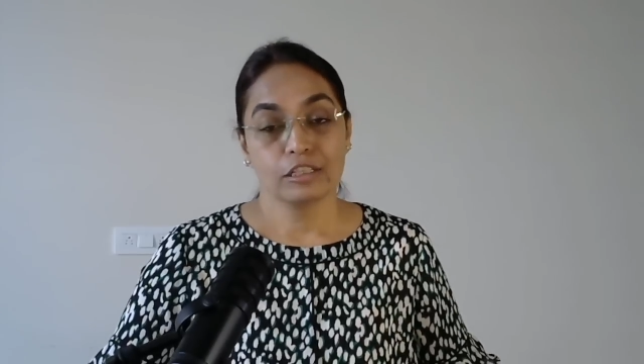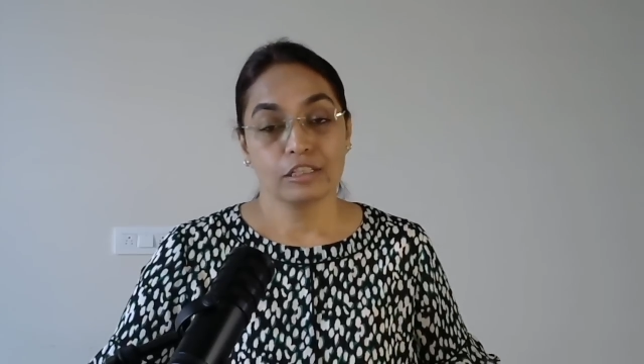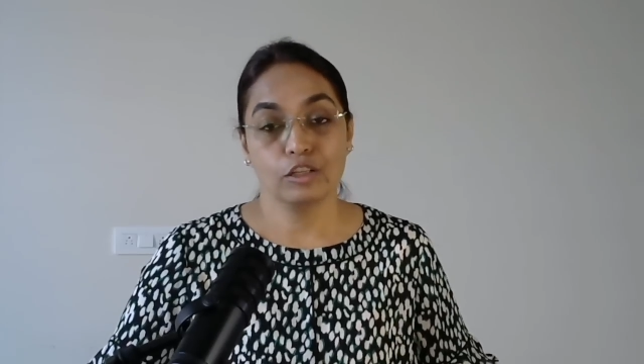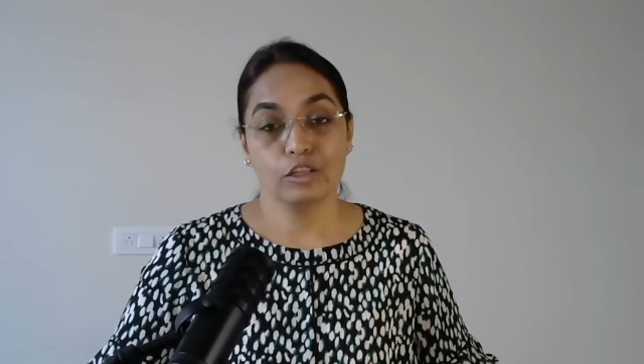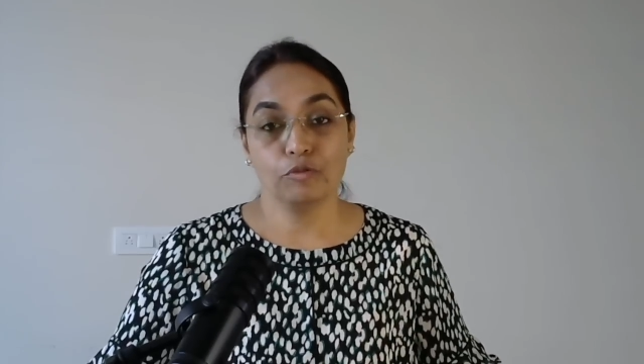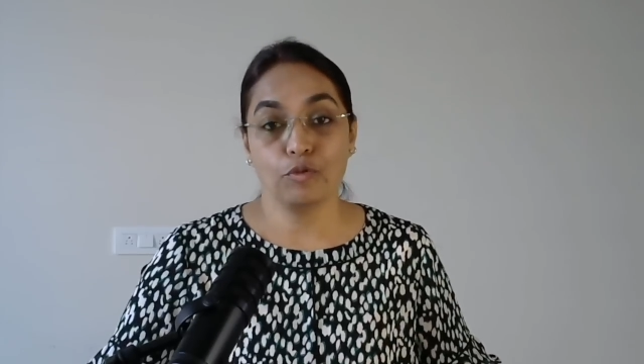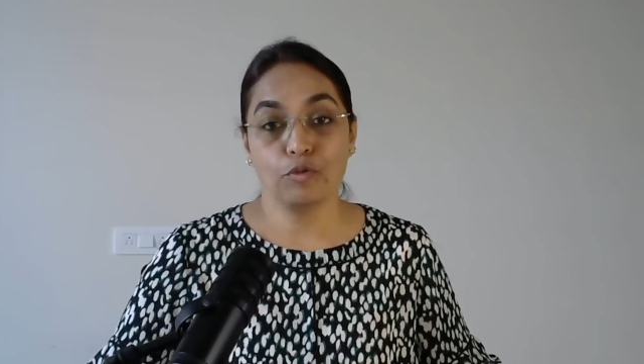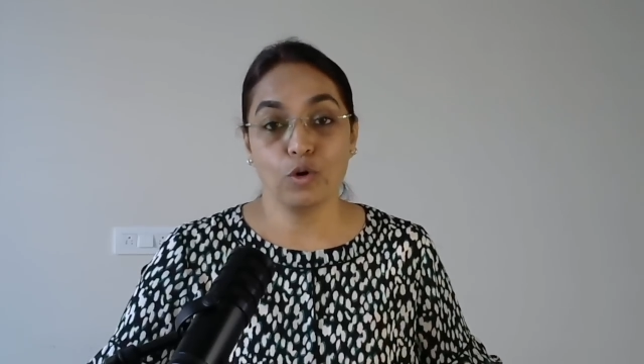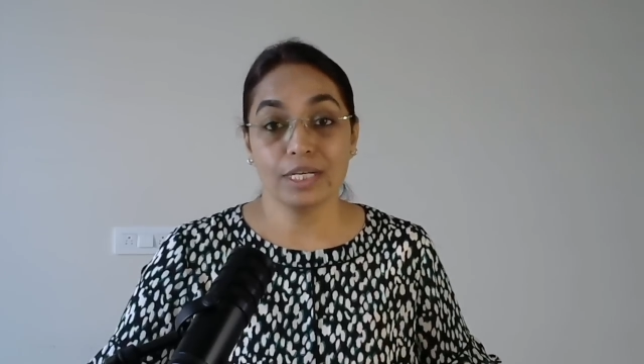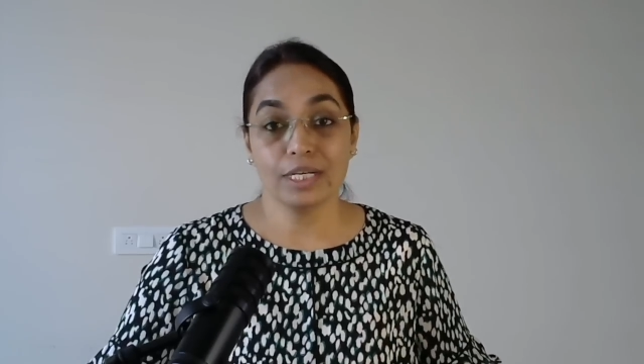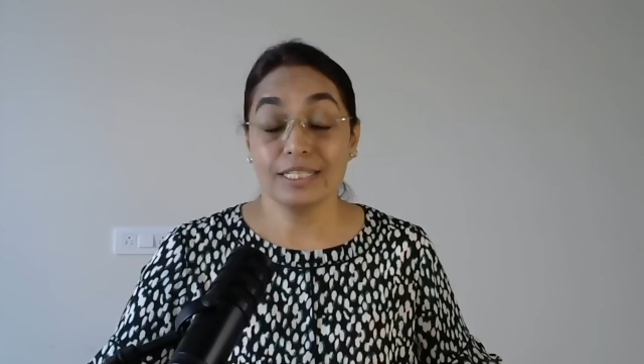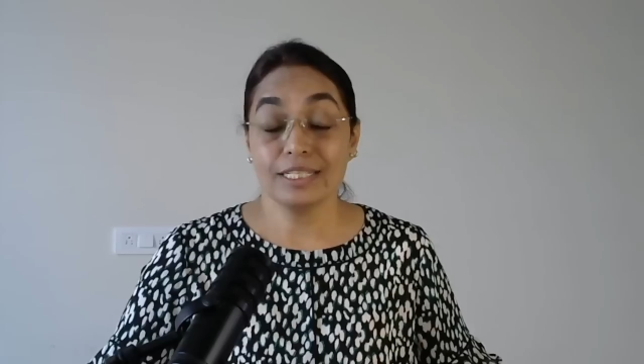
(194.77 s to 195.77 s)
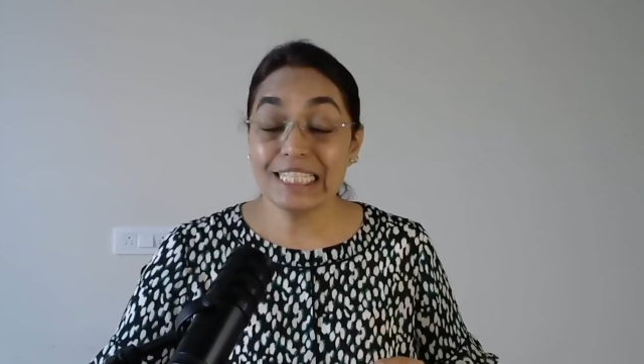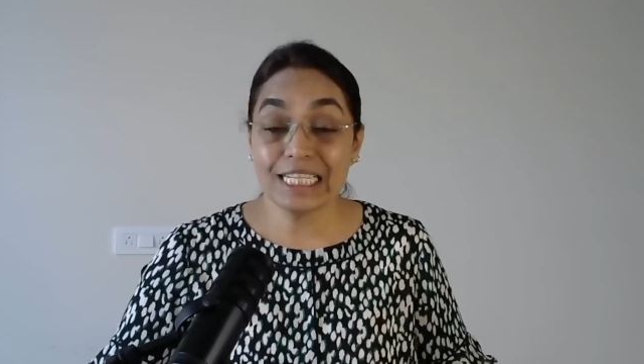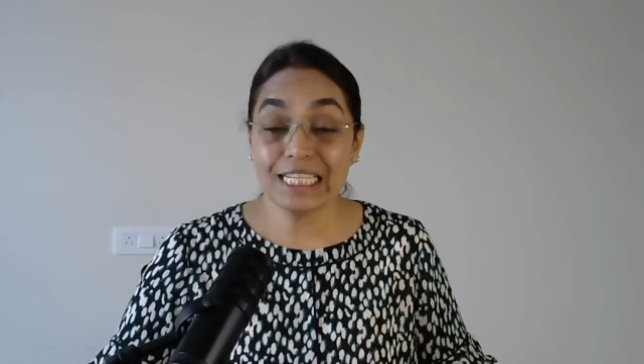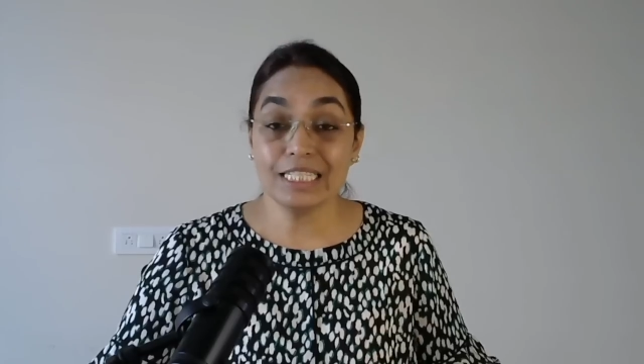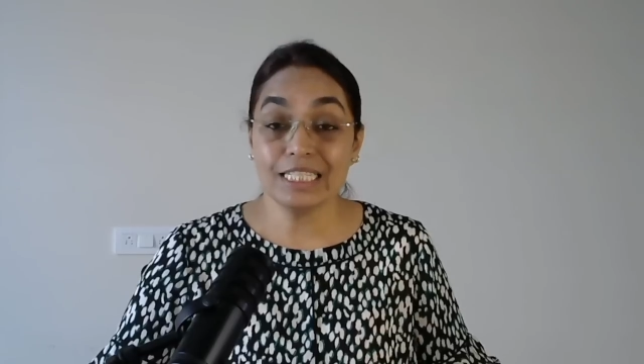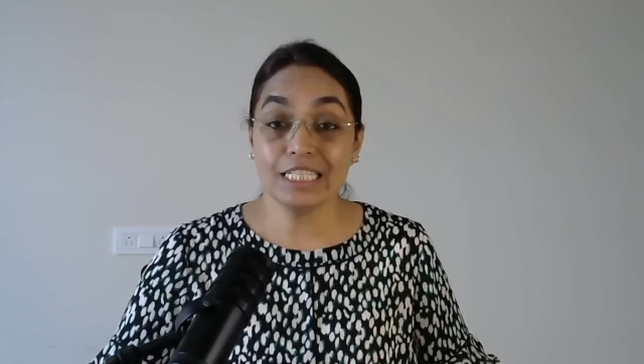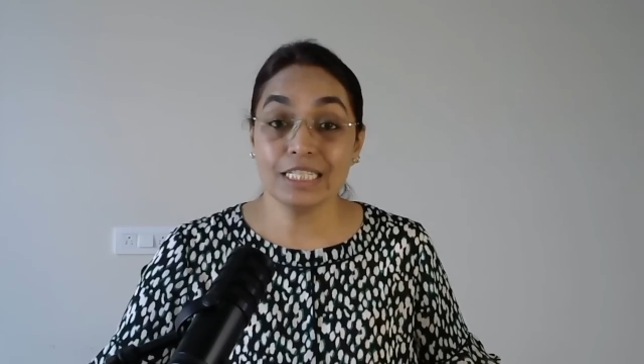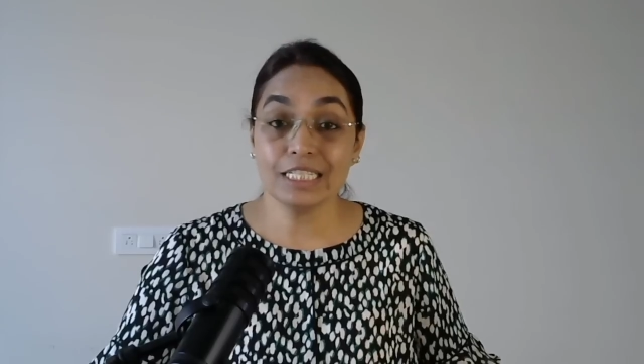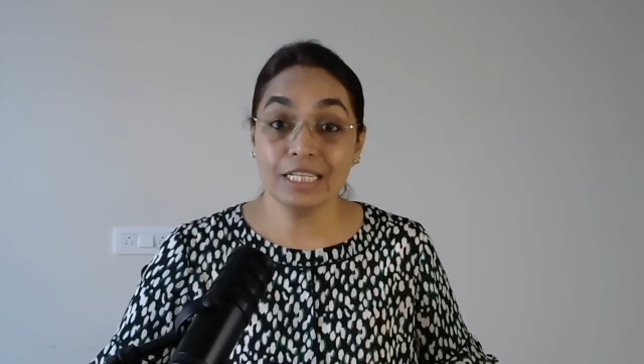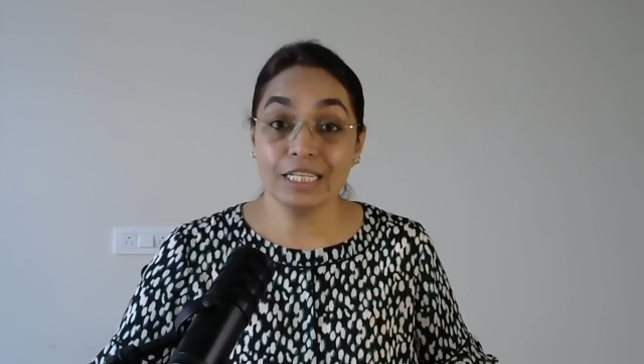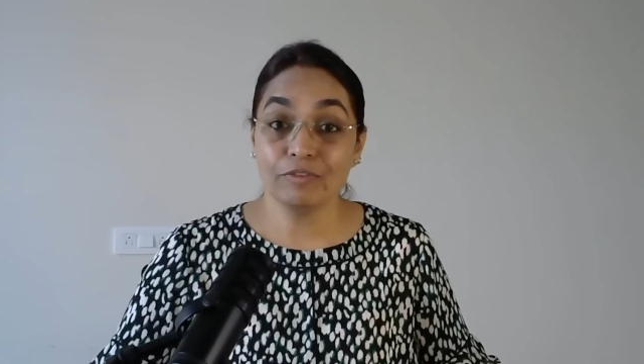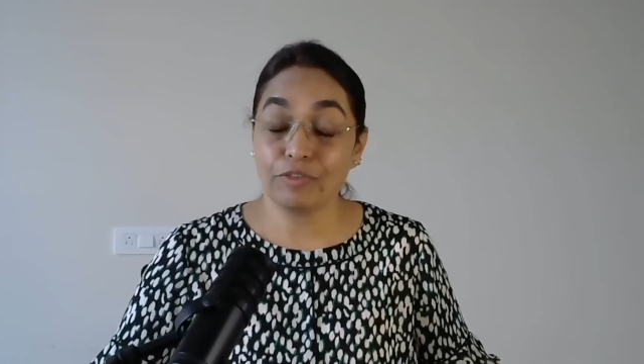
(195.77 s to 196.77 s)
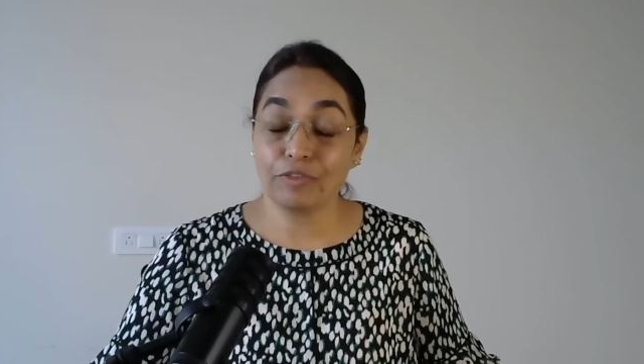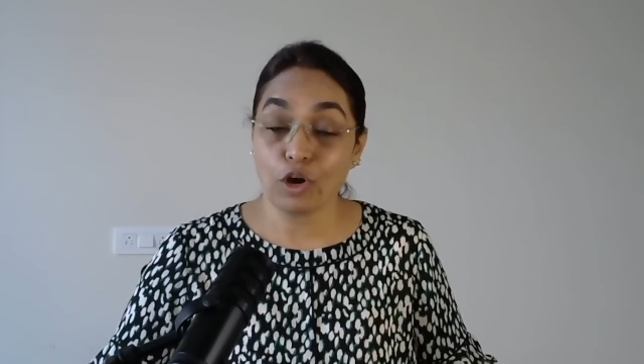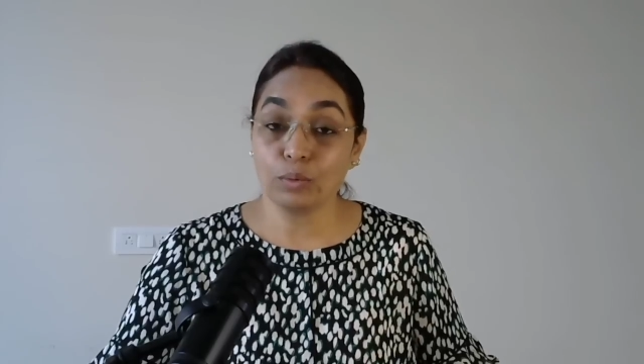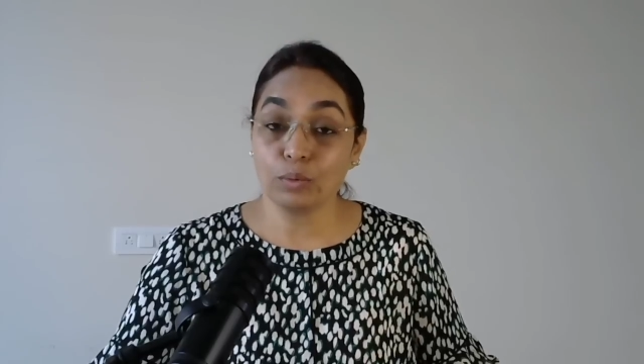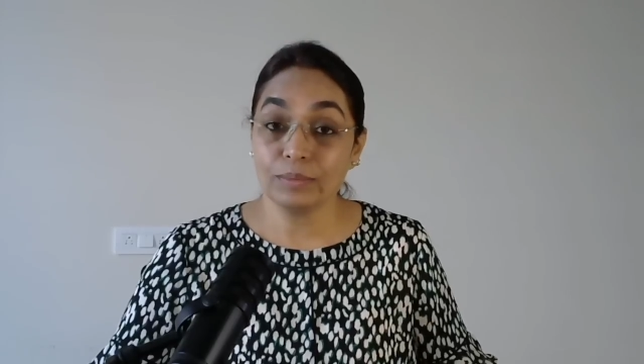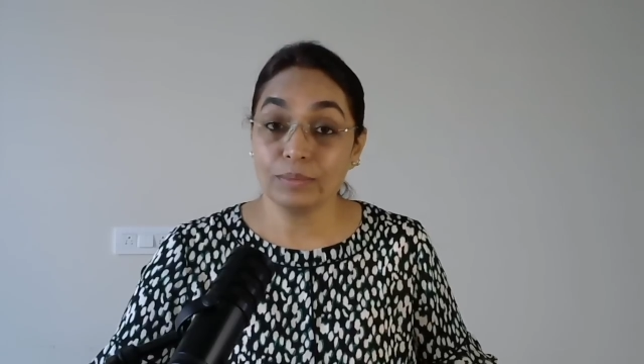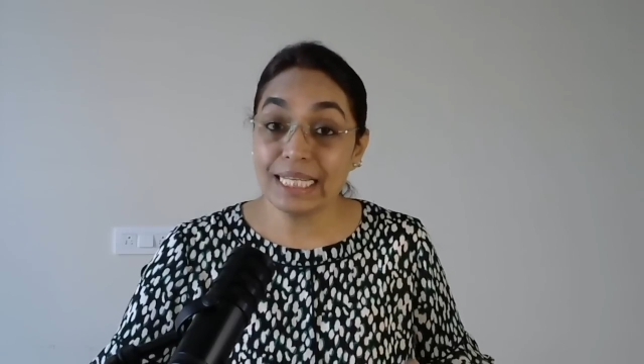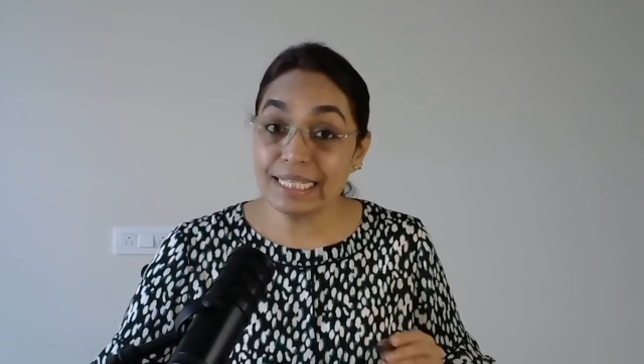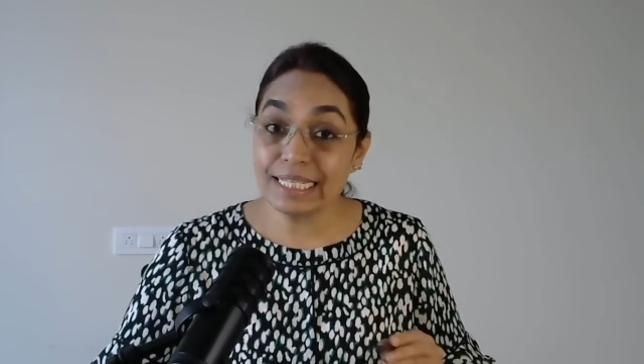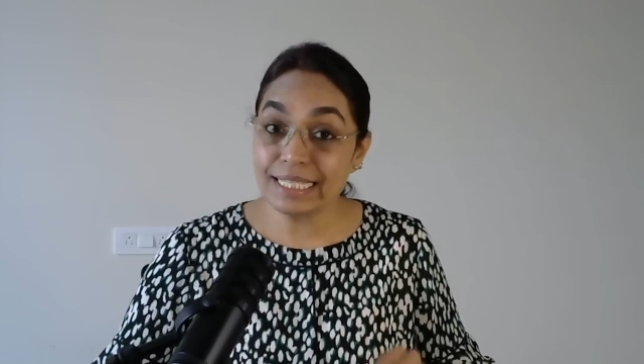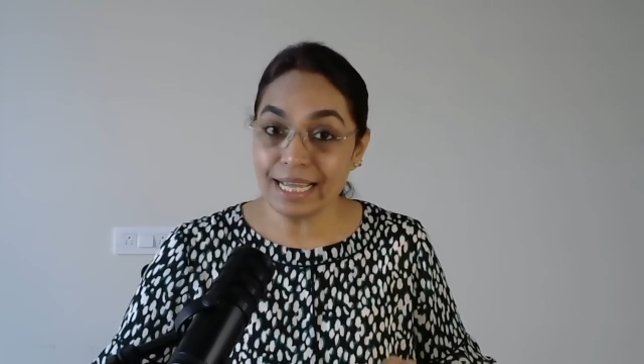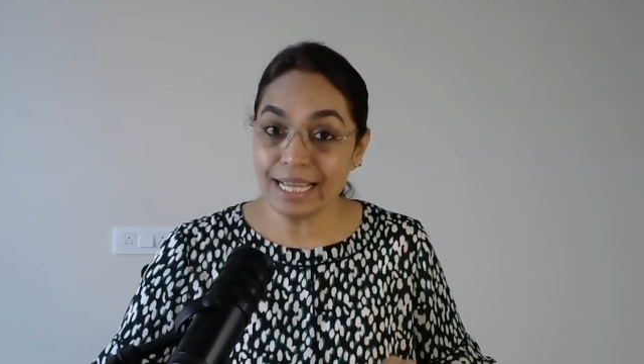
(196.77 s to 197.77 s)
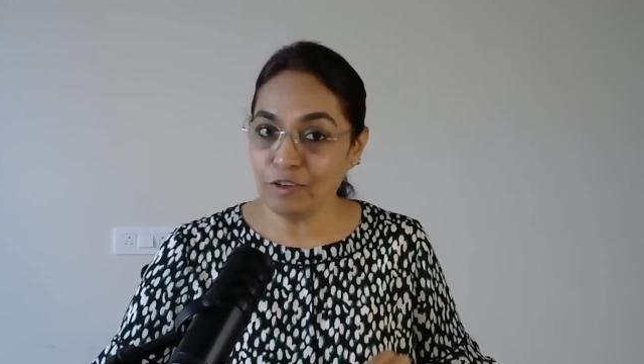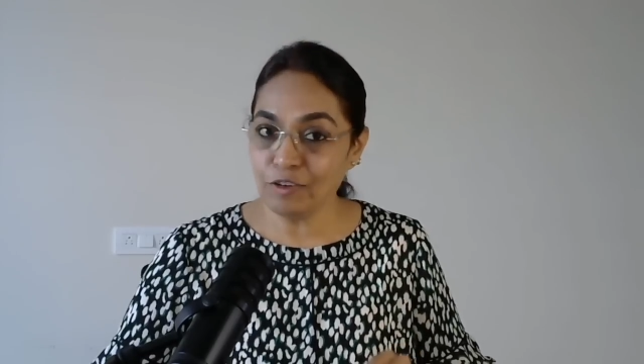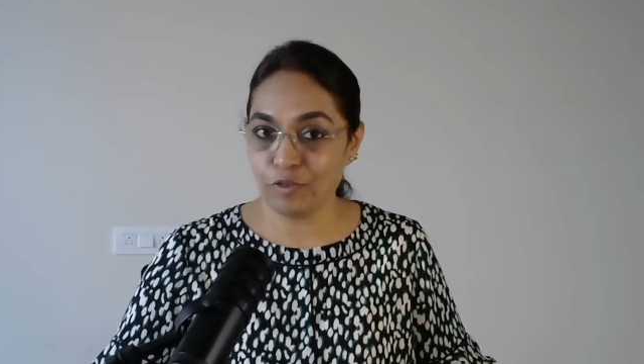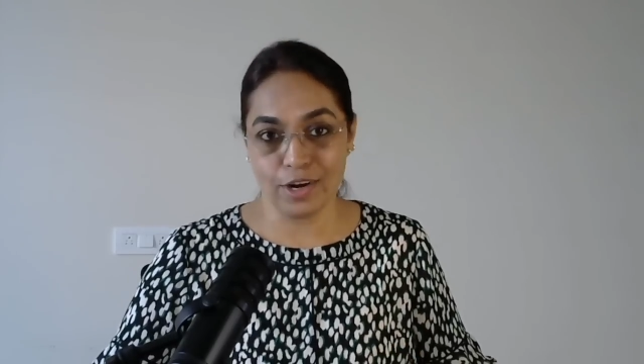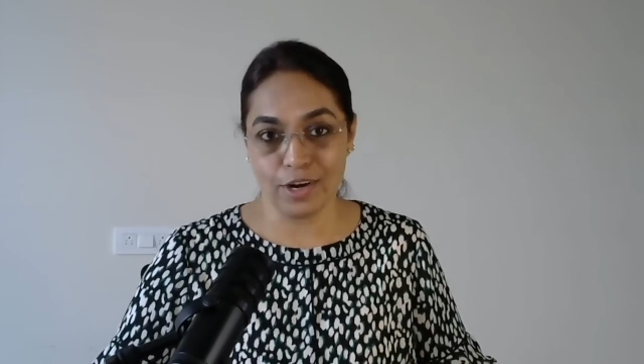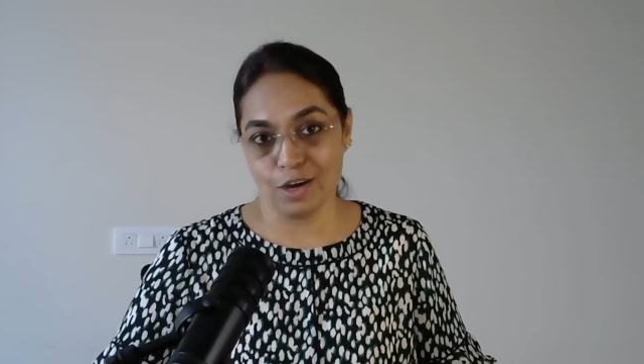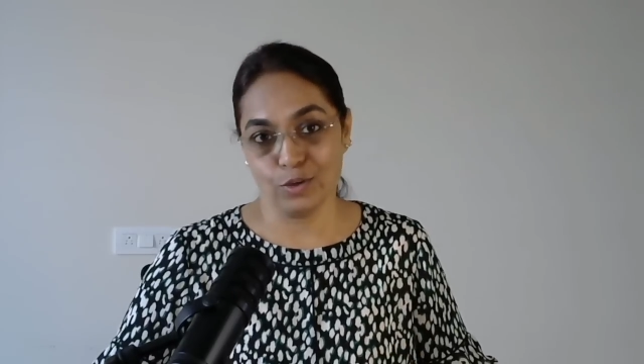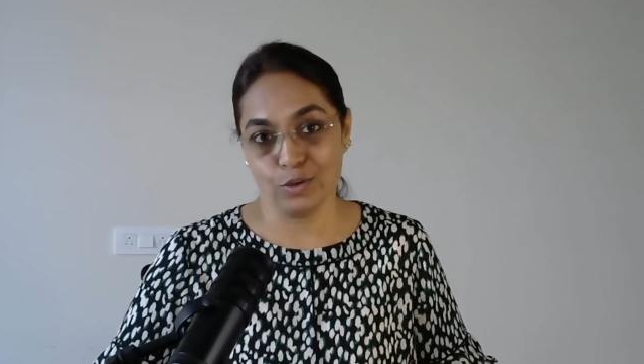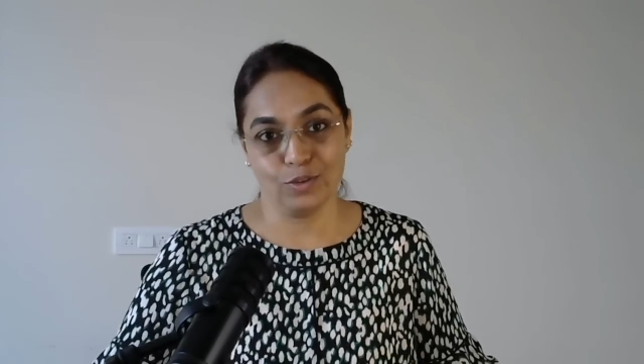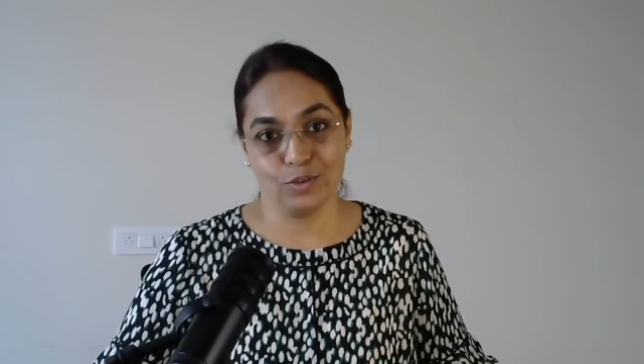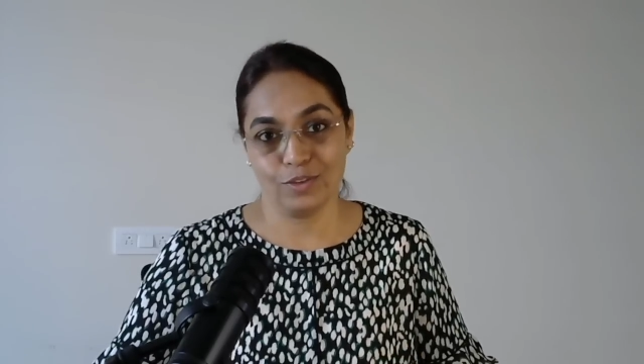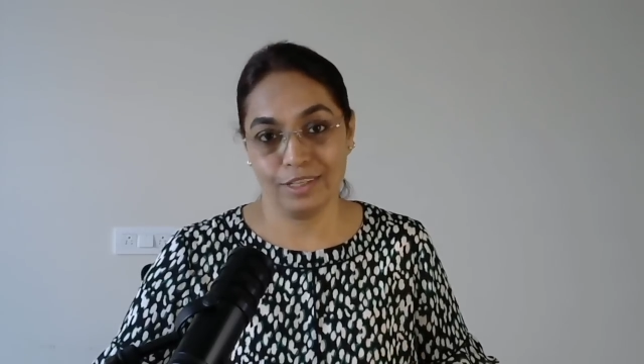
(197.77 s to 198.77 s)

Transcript: The focus changing from the self now,